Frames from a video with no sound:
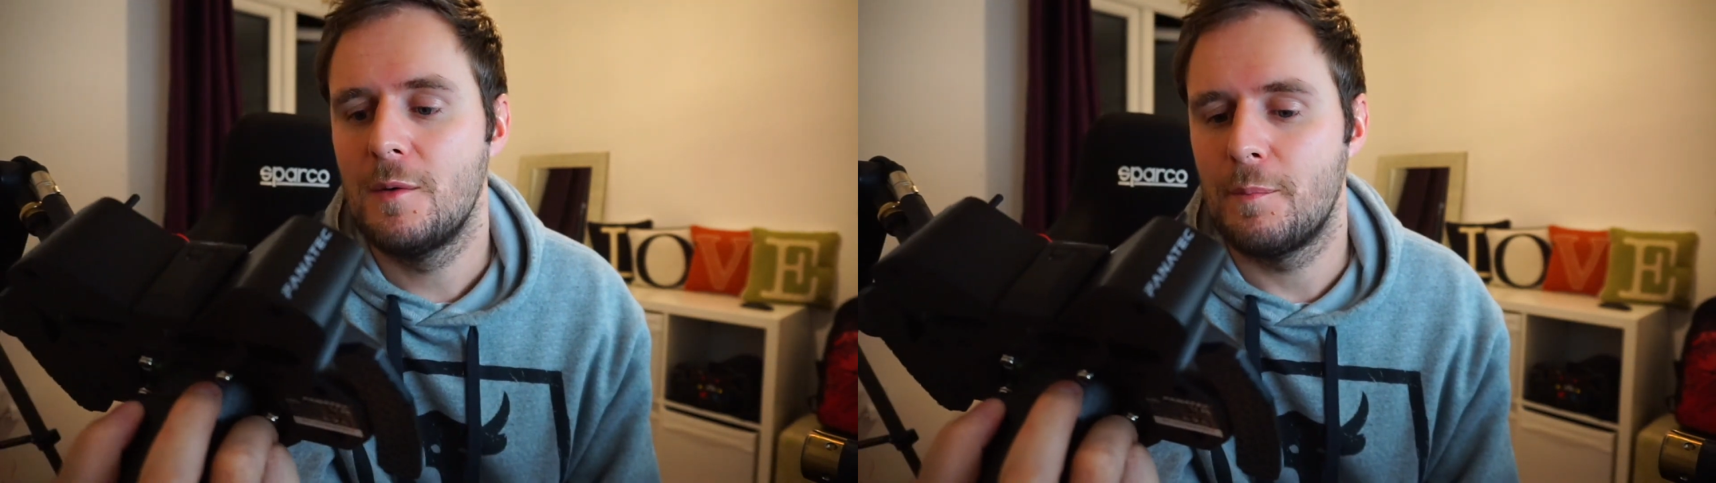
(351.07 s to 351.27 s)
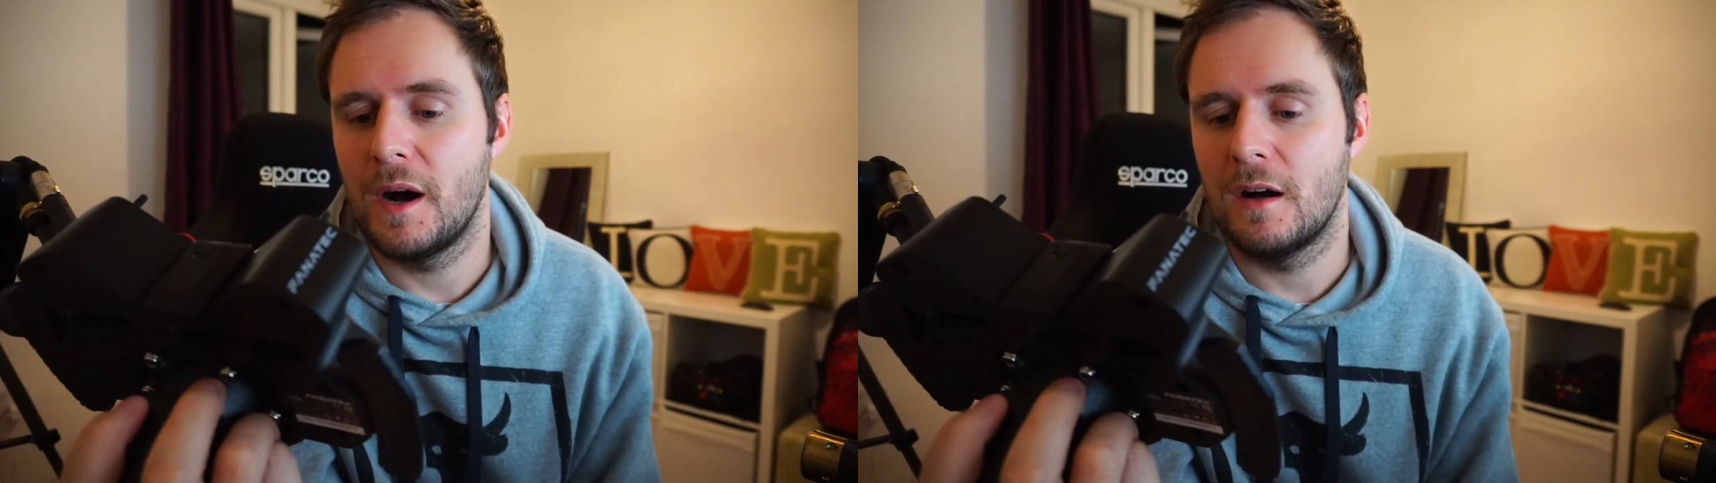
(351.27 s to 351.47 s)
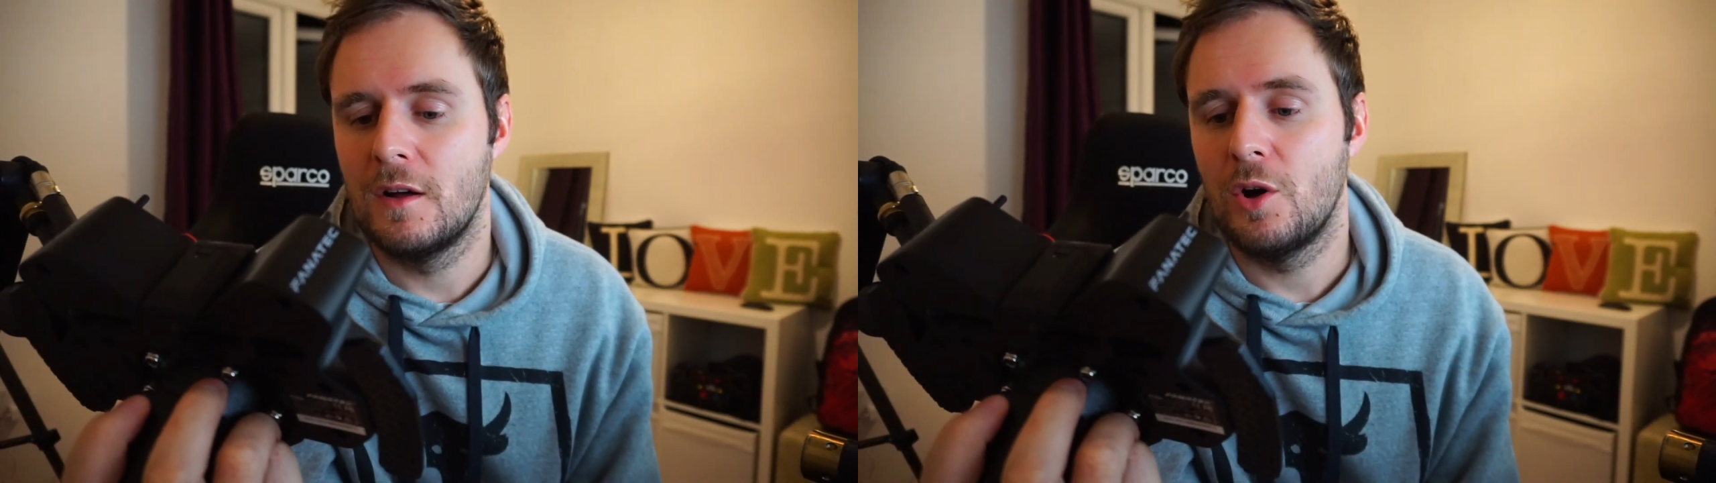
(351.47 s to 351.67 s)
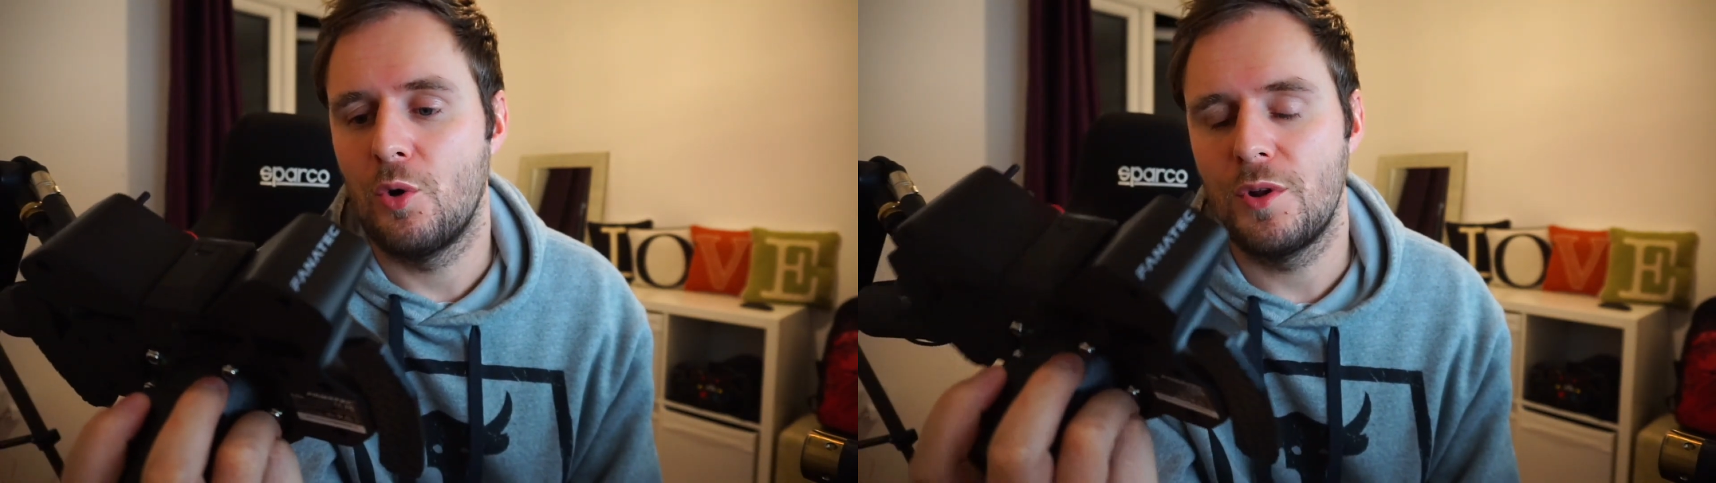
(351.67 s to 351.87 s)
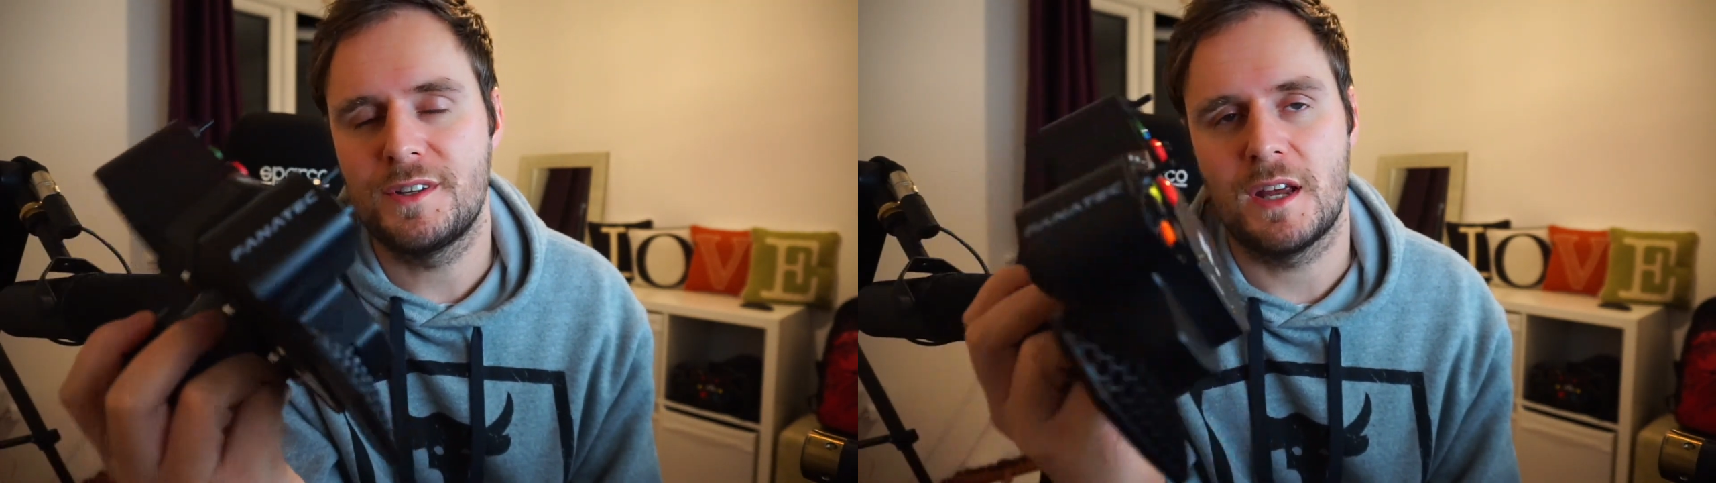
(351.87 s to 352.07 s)
but
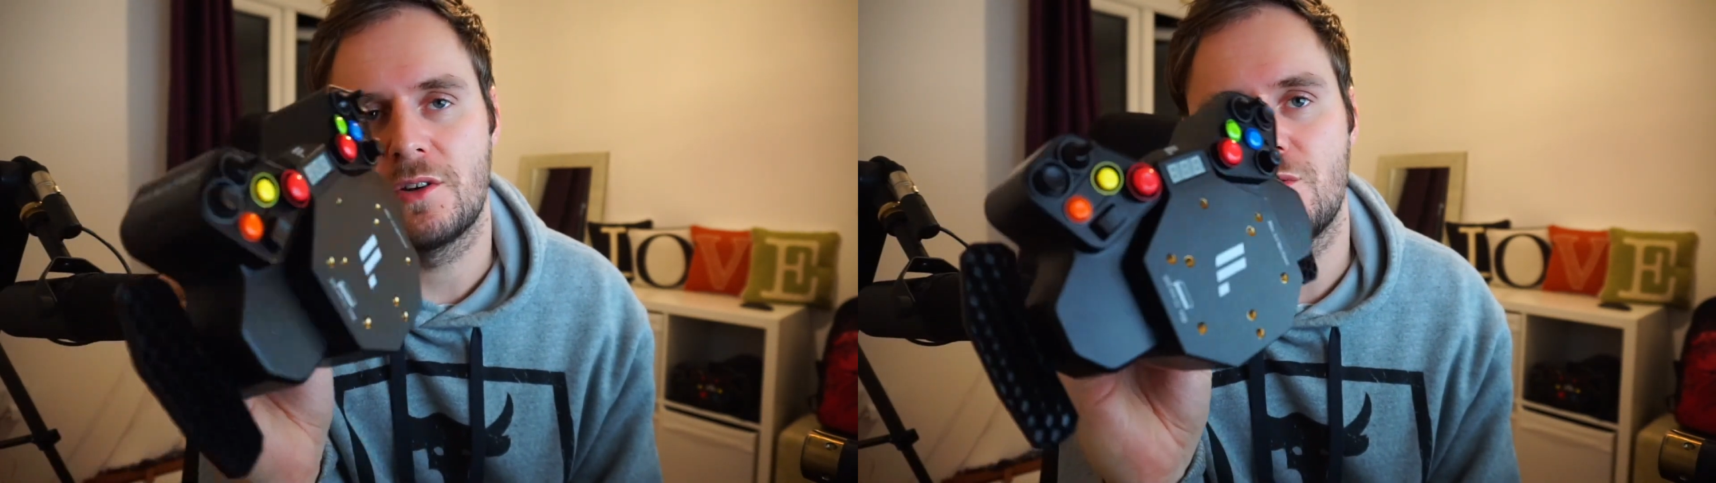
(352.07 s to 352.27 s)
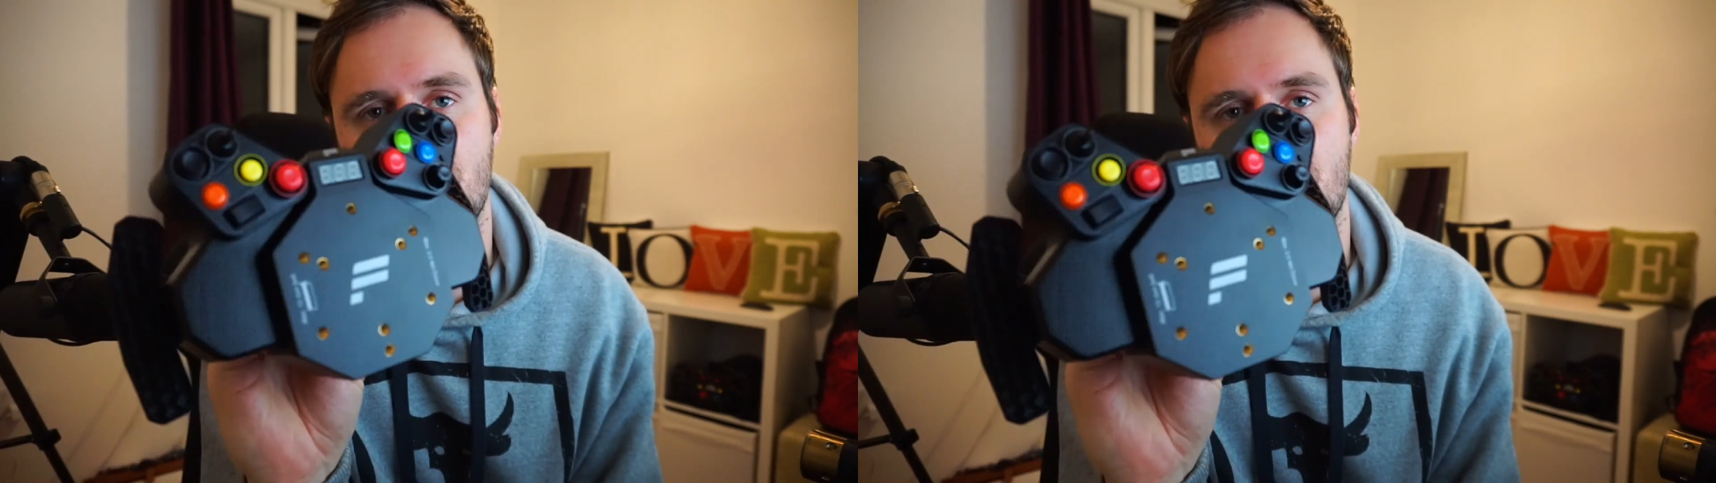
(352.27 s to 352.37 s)
all the technical